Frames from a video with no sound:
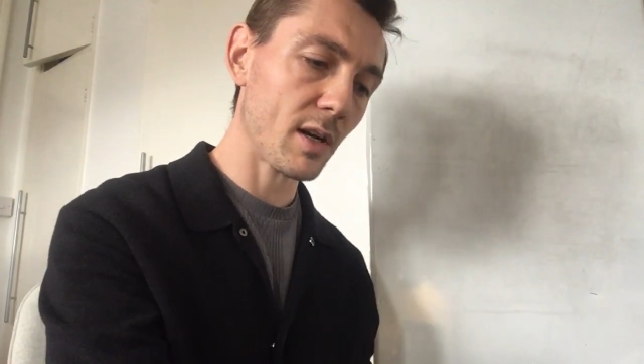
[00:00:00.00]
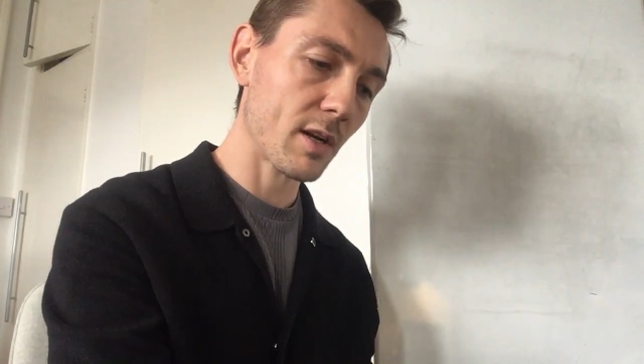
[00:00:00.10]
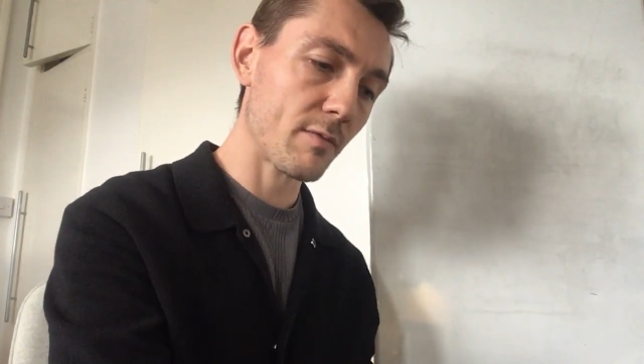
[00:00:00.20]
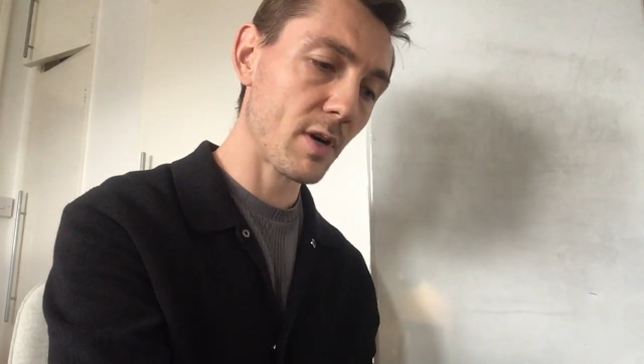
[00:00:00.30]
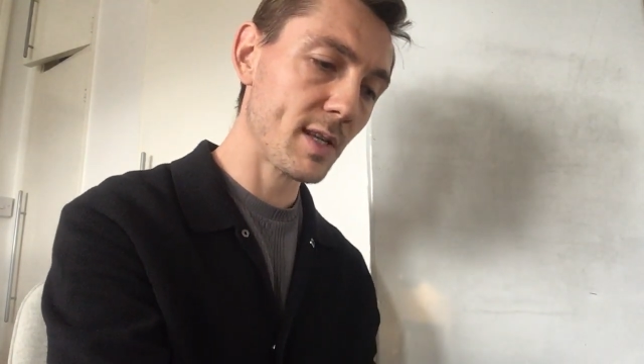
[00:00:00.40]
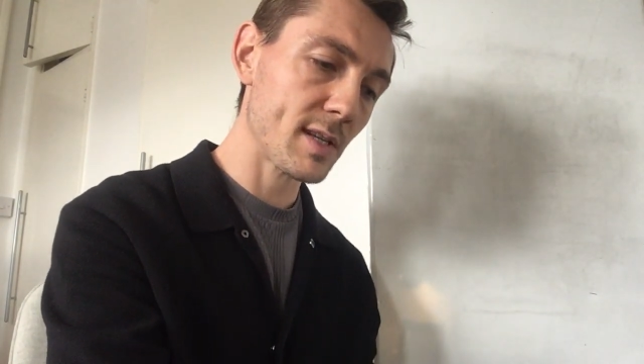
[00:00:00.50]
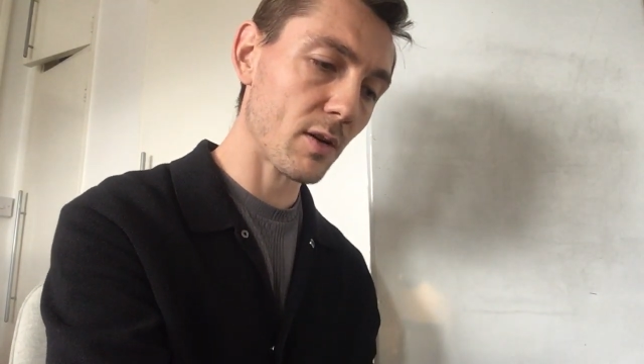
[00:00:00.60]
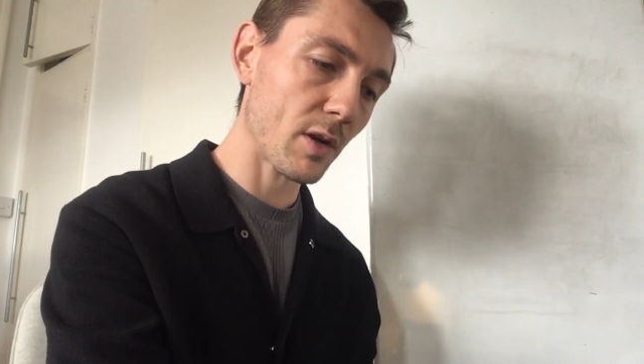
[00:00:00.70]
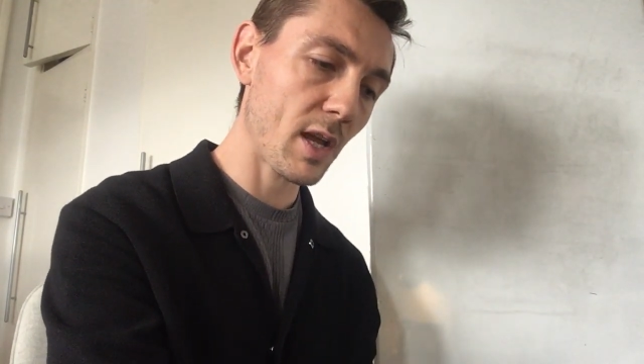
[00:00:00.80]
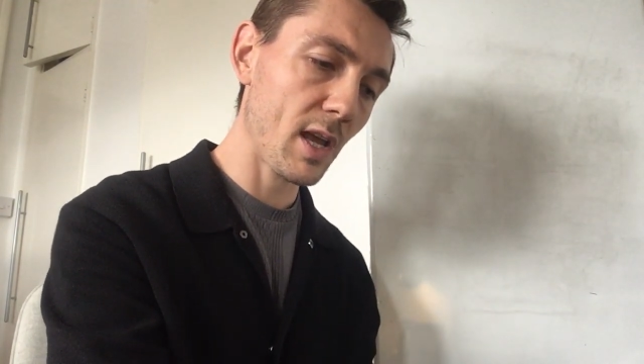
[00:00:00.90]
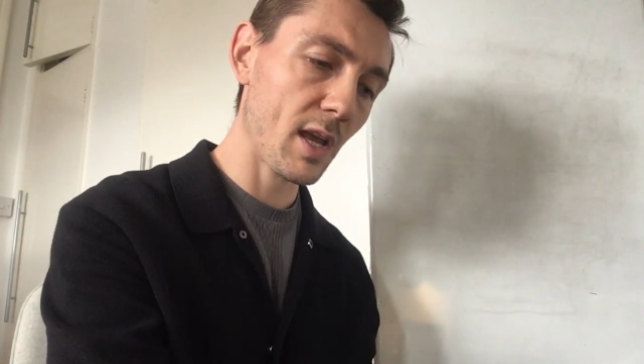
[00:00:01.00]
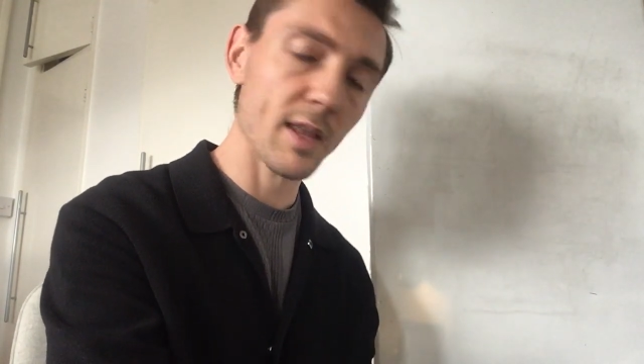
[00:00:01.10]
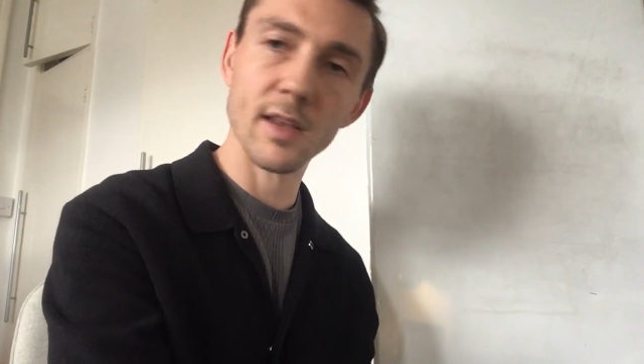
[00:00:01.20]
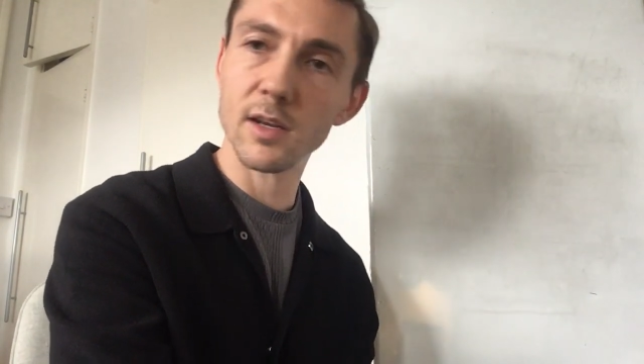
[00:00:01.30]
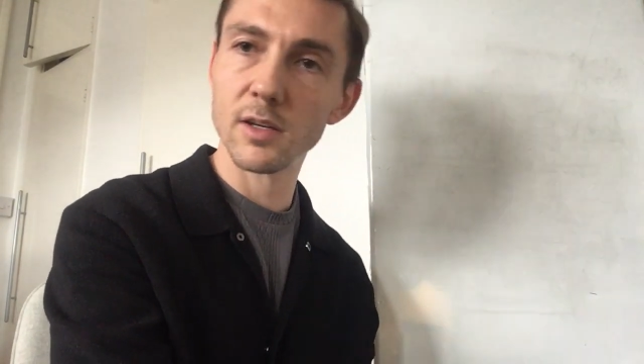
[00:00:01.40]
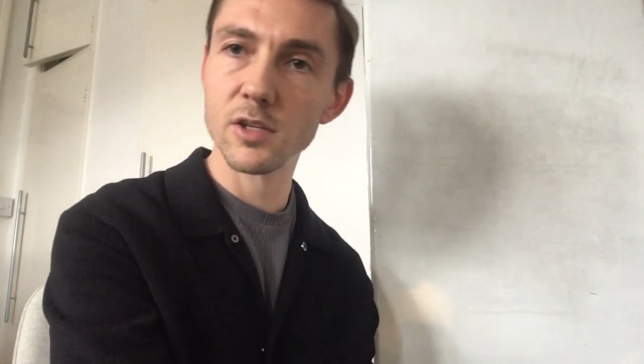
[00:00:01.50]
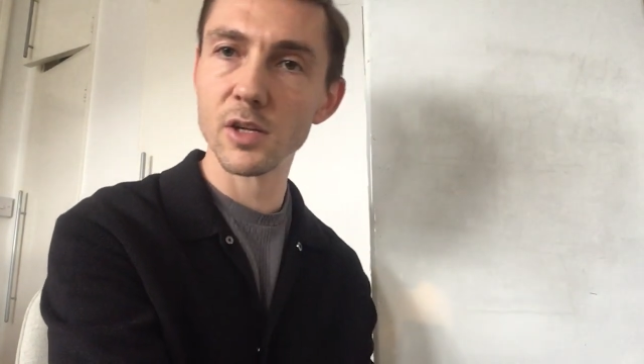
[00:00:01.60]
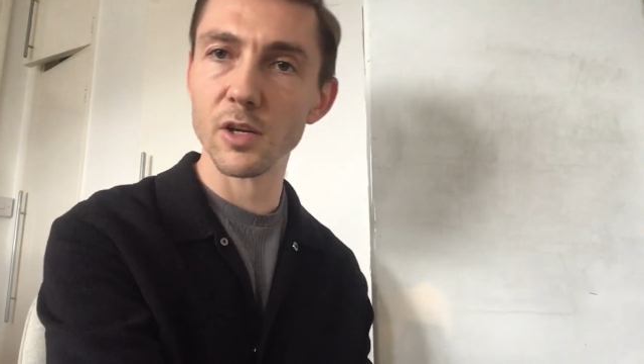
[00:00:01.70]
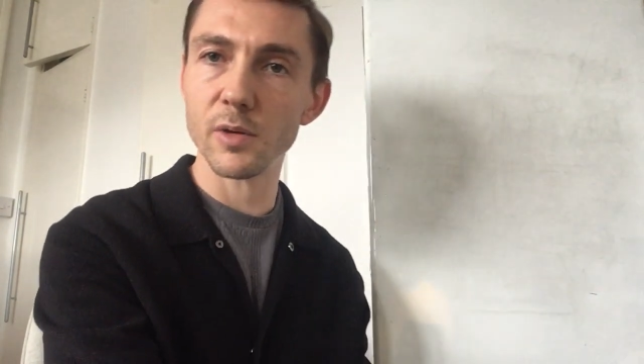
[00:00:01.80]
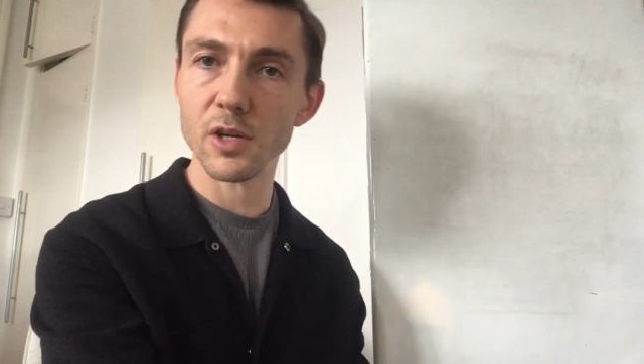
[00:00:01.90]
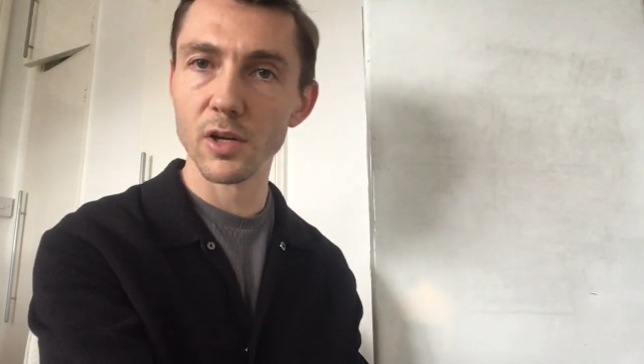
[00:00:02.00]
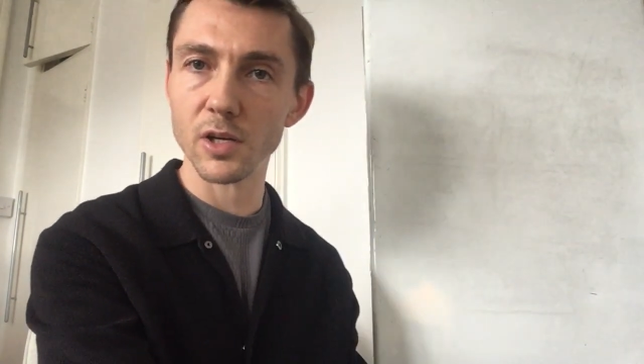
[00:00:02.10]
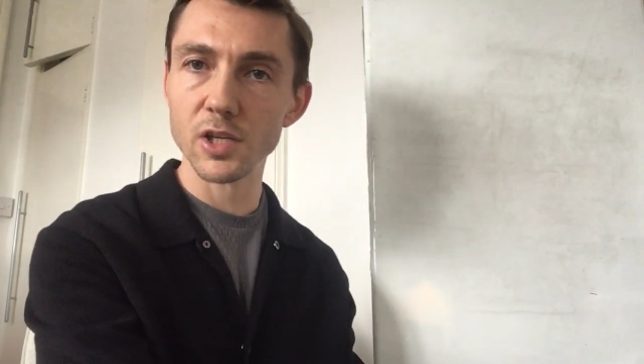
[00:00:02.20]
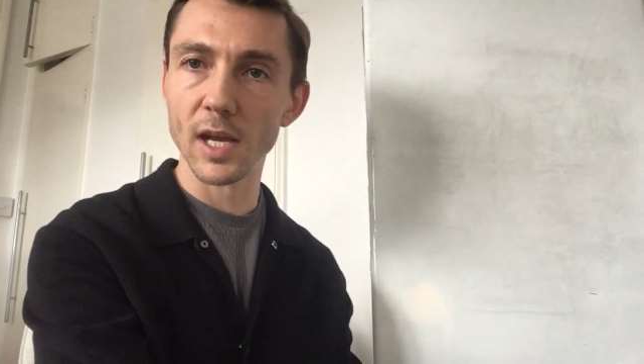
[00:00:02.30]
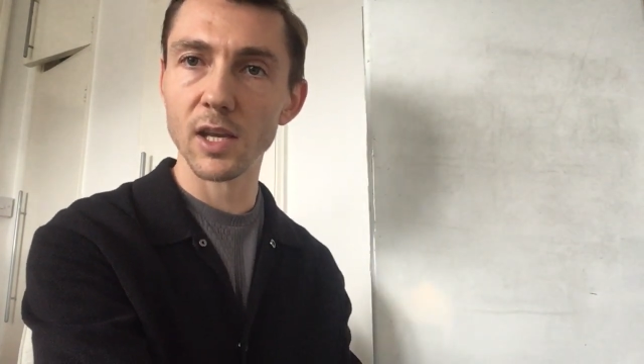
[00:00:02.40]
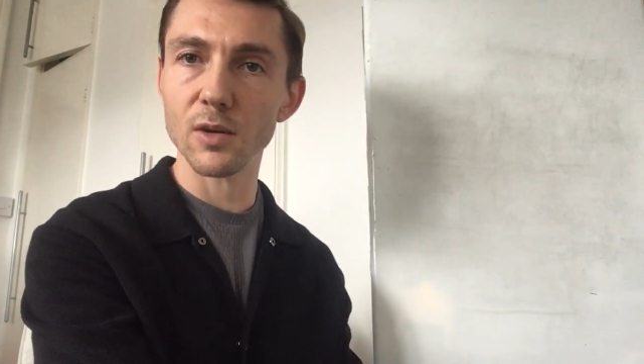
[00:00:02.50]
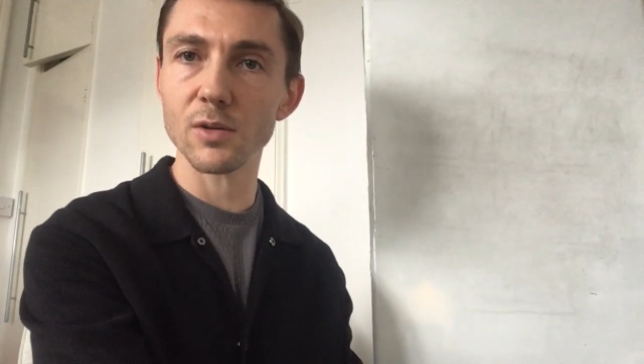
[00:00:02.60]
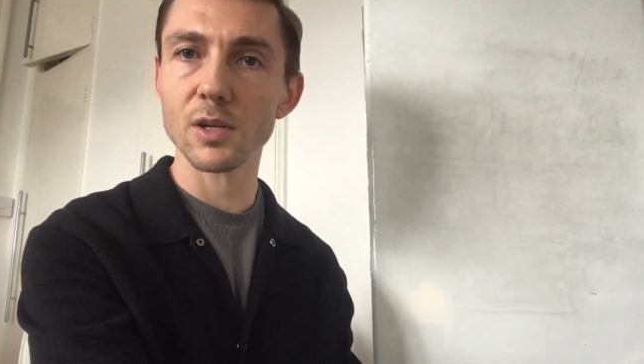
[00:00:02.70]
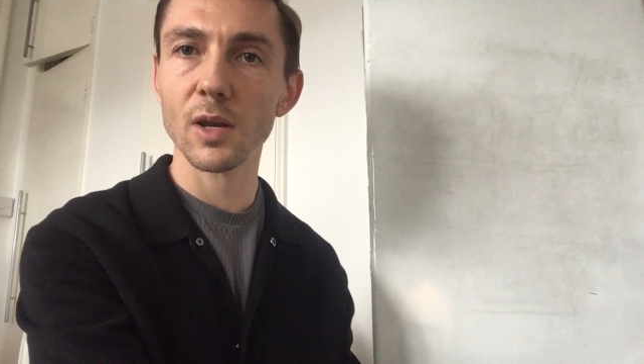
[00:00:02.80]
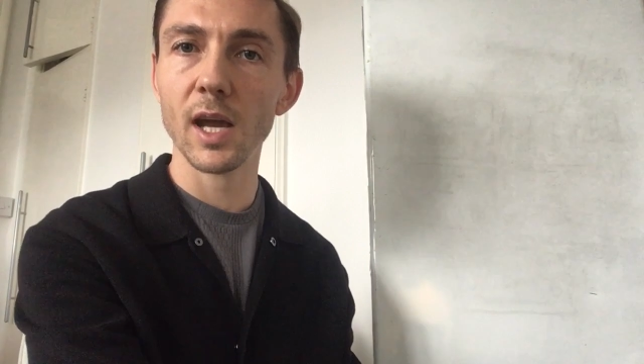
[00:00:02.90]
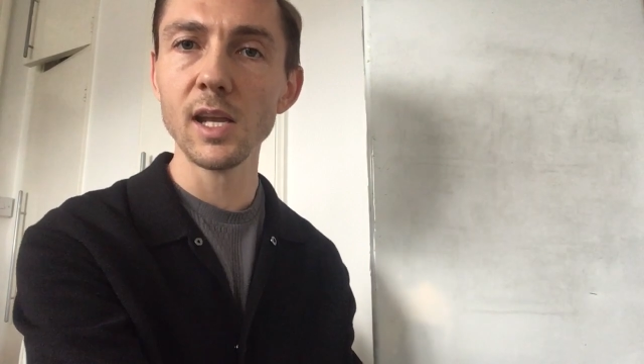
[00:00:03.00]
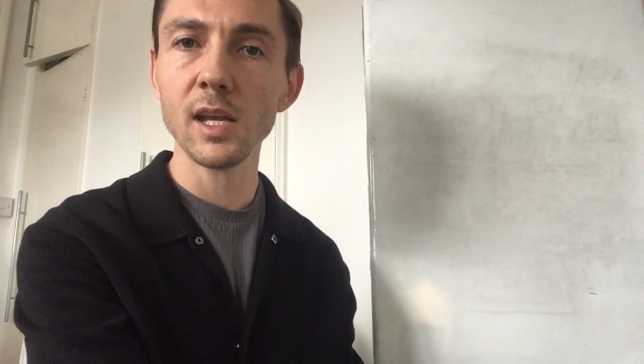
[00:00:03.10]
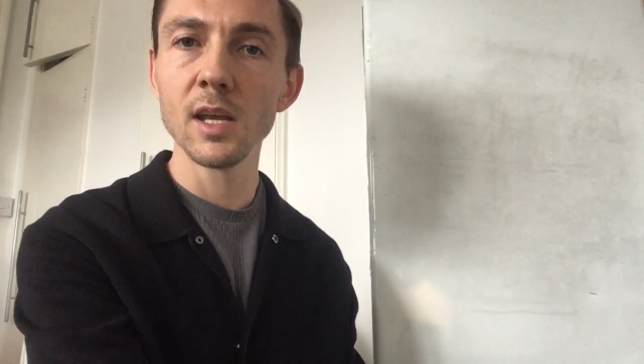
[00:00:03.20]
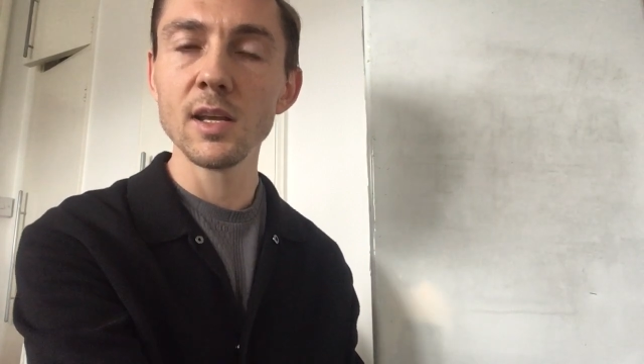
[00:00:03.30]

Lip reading: I can write it on here, and then I can show you, and you can check yours. Okay.